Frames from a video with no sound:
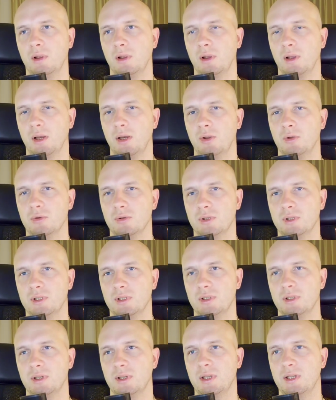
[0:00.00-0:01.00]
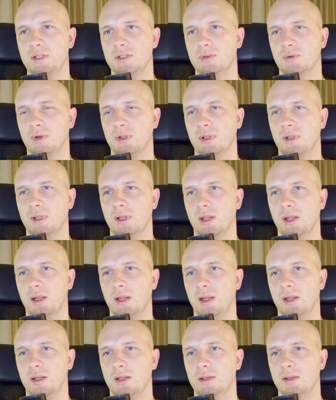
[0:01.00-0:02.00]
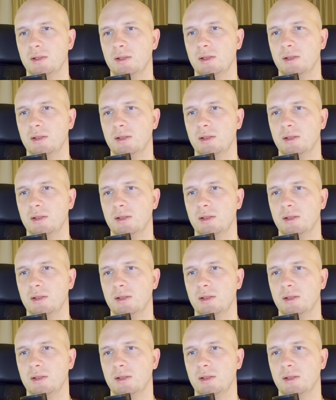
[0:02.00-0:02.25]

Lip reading: Click on this one, and